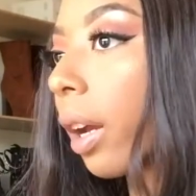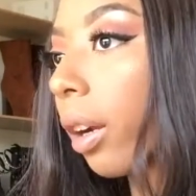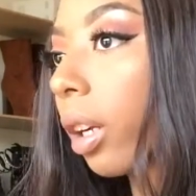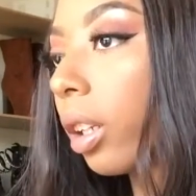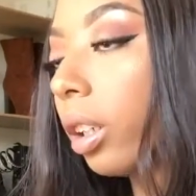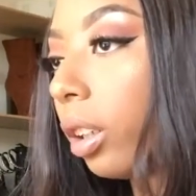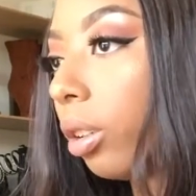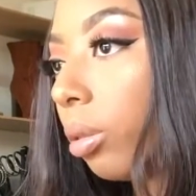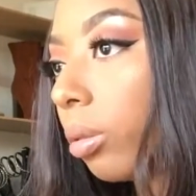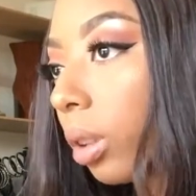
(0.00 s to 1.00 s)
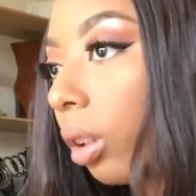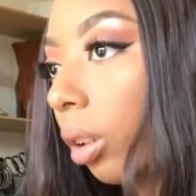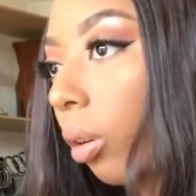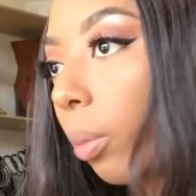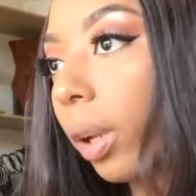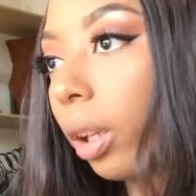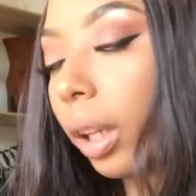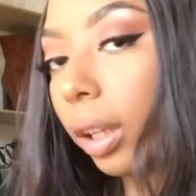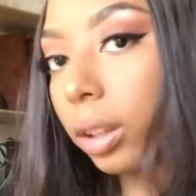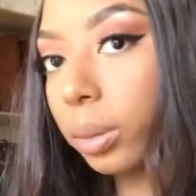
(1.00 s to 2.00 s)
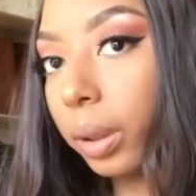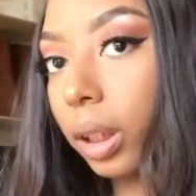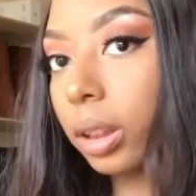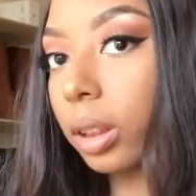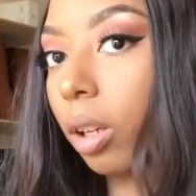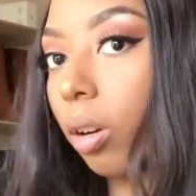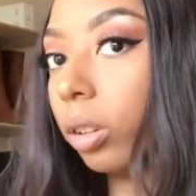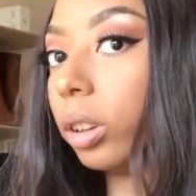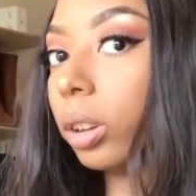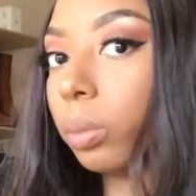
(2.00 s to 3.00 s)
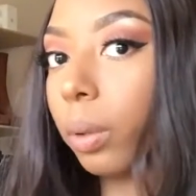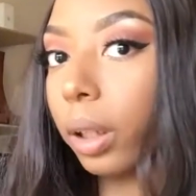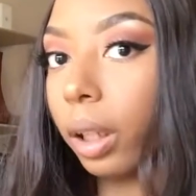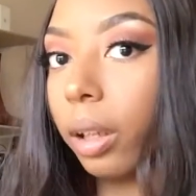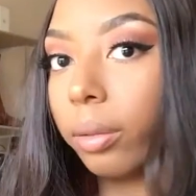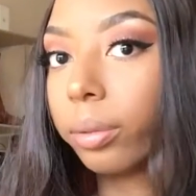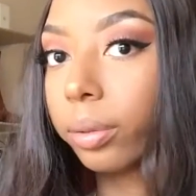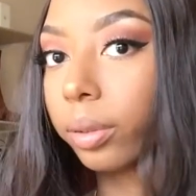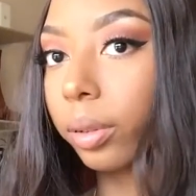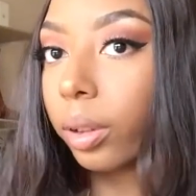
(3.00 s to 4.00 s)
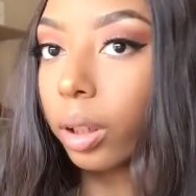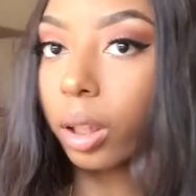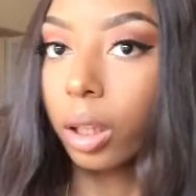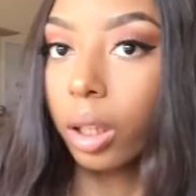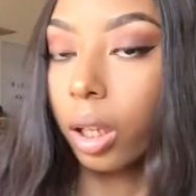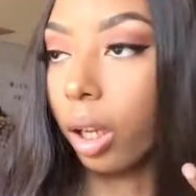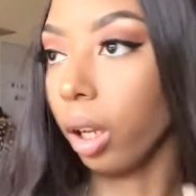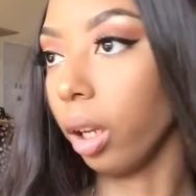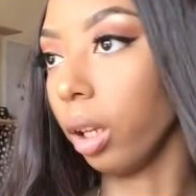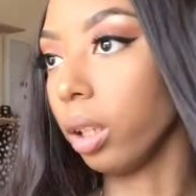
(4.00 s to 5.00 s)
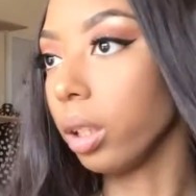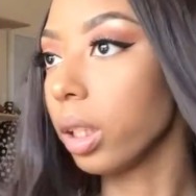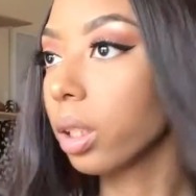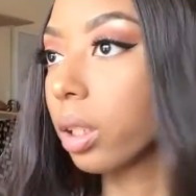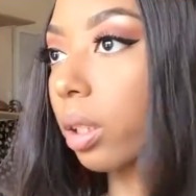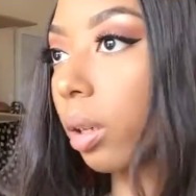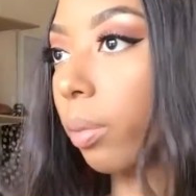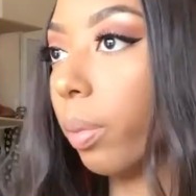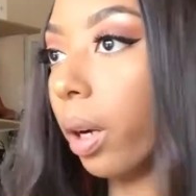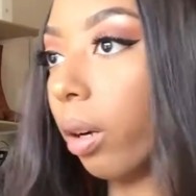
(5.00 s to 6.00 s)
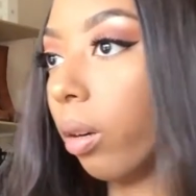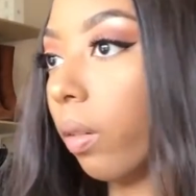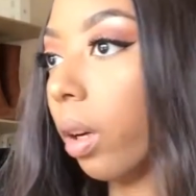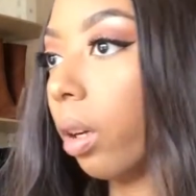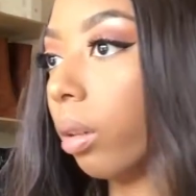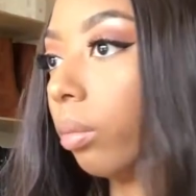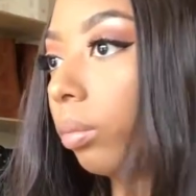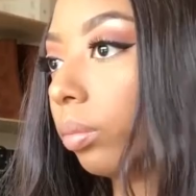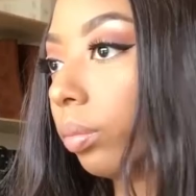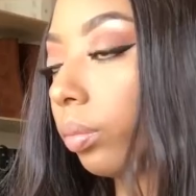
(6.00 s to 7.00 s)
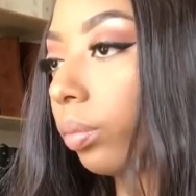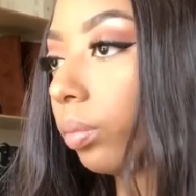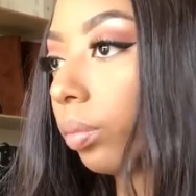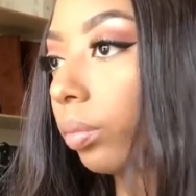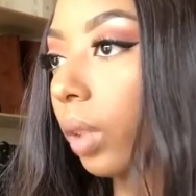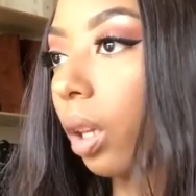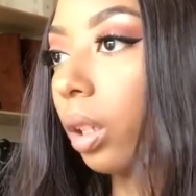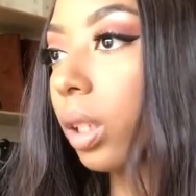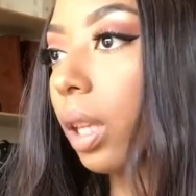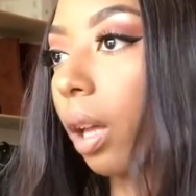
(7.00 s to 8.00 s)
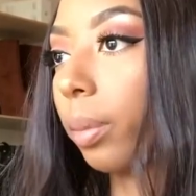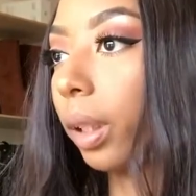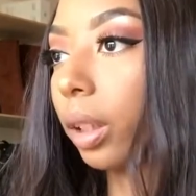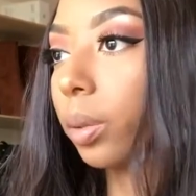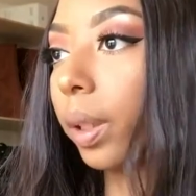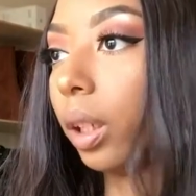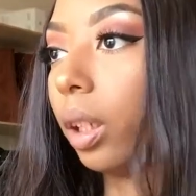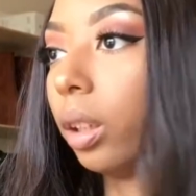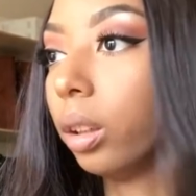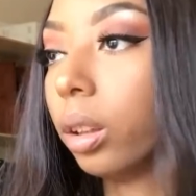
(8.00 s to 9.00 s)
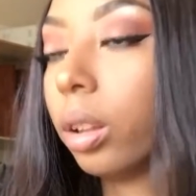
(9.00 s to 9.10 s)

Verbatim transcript: hair could use a little bit of layers because it's all just one length. And this is about, this gotta be like 28.